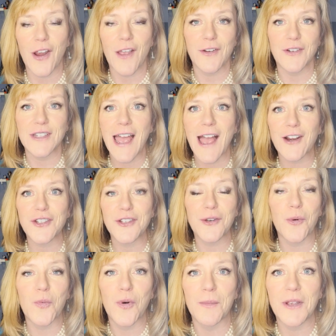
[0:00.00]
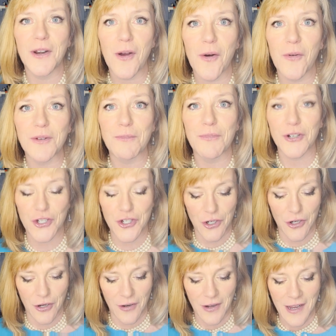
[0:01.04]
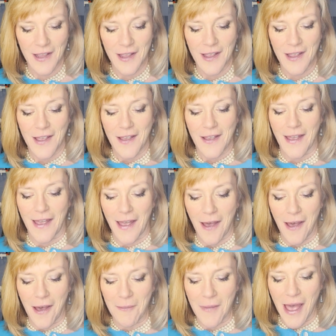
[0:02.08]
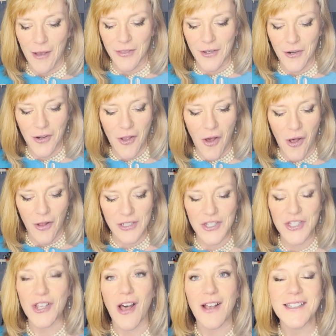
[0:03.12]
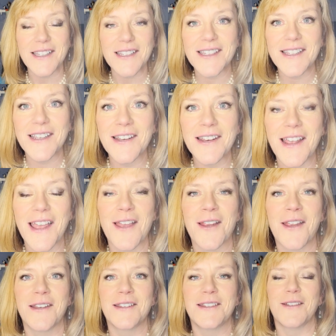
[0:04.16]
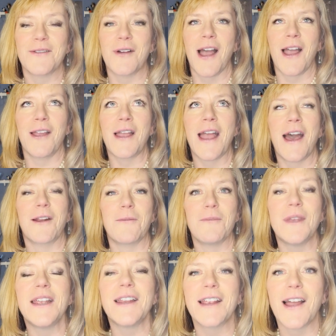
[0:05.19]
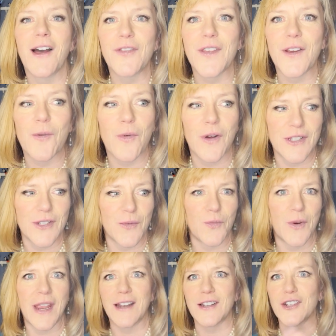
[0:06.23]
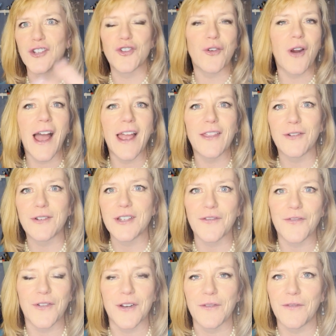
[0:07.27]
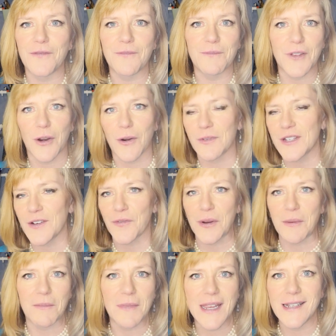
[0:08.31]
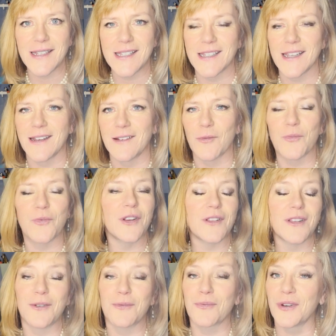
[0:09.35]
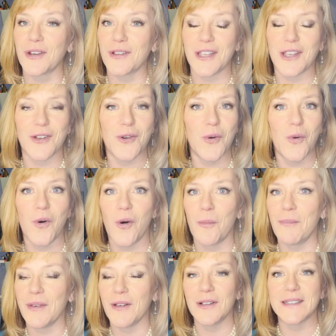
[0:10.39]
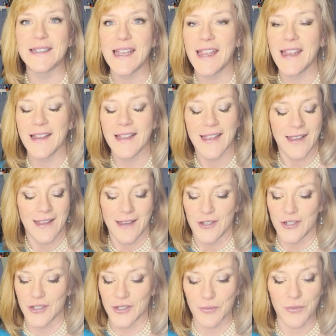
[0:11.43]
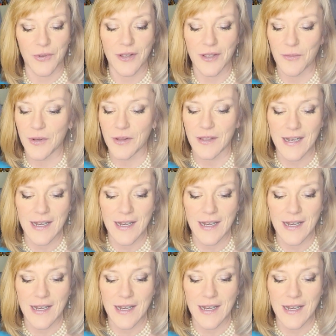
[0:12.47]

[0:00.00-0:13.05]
And there's actually a woman-owned butcher out there called Sausison, and I had a meeting out there once when we got to try their different meats, and really, really cool building, just really, really